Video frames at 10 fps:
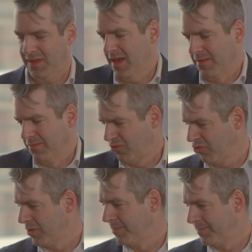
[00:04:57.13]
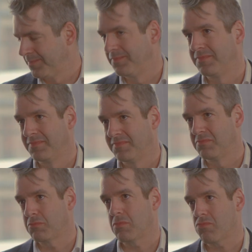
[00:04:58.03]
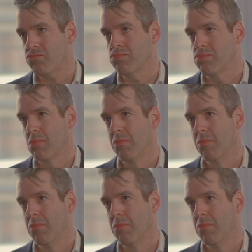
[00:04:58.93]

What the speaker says: it. You know, and that's not a hard and fast